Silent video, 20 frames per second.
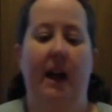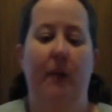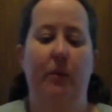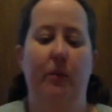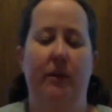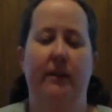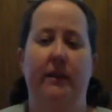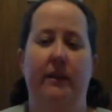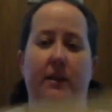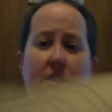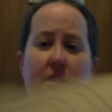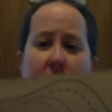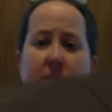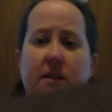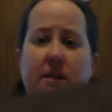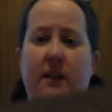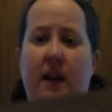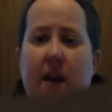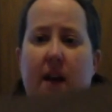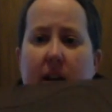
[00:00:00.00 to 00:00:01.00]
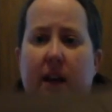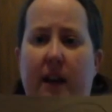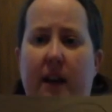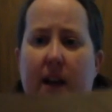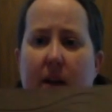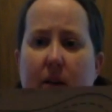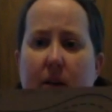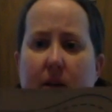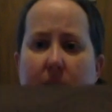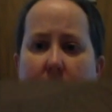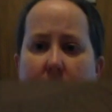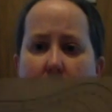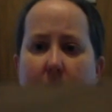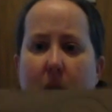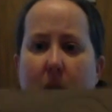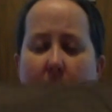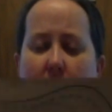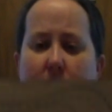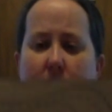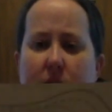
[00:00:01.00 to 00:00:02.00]
I would suggest cutting it out on some
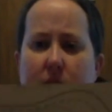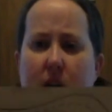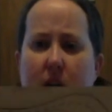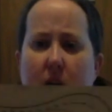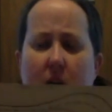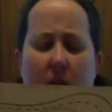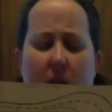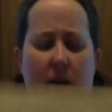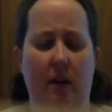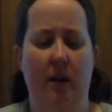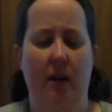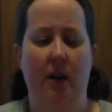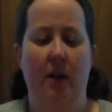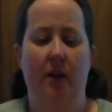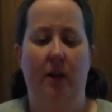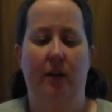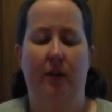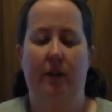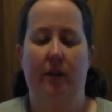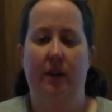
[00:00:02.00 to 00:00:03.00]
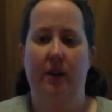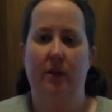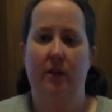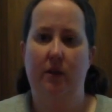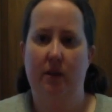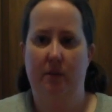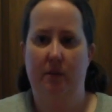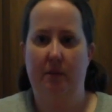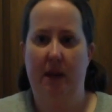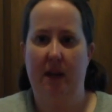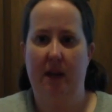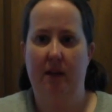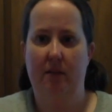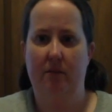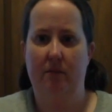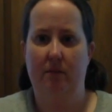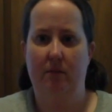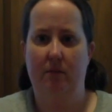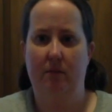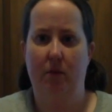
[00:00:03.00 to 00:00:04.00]
cardstock so that you can make
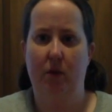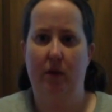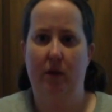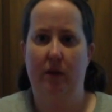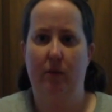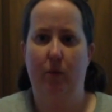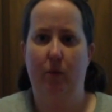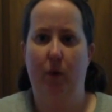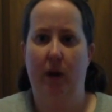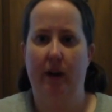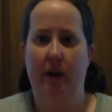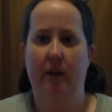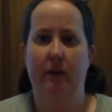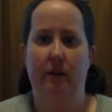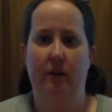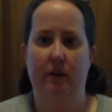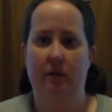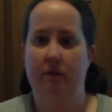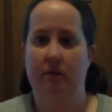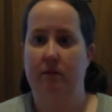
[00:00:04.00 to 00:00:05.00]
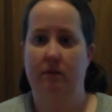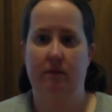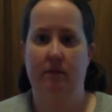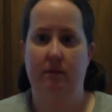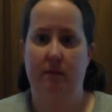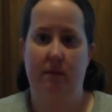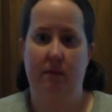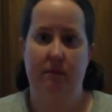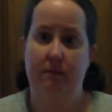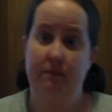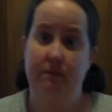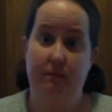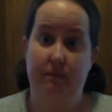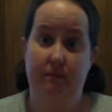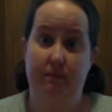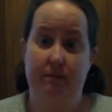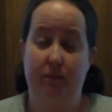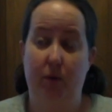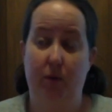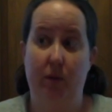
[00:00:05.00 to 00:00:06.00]
more than one or
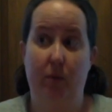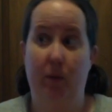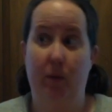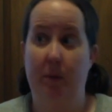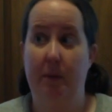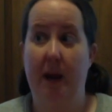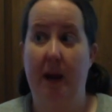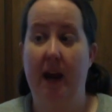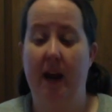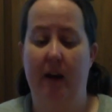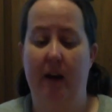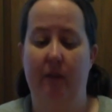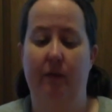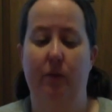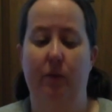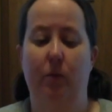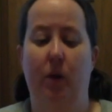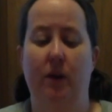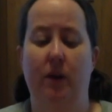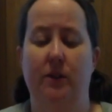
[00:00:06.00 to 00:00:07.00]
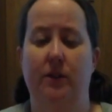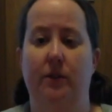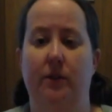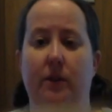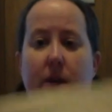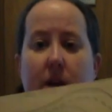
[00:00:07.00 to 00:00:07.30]
more than one pair if you want to.